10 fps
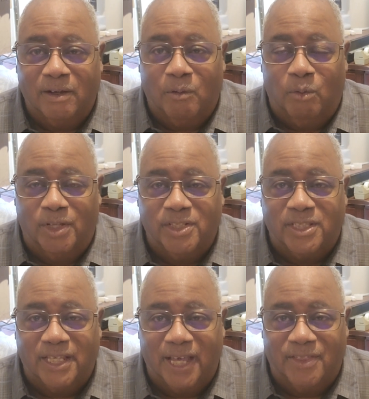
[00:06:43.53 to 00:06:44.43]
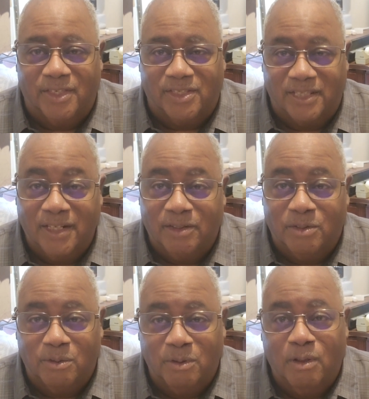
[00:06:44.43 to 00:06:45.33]
once they got the
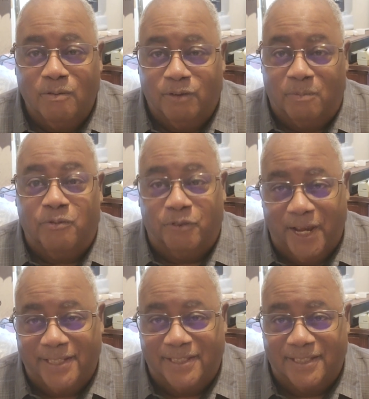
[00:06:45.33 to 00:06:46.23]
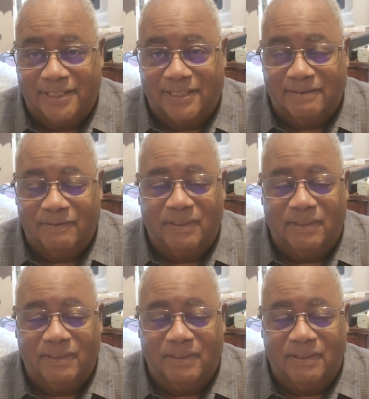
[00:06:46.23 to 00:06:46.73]
signal from Frances.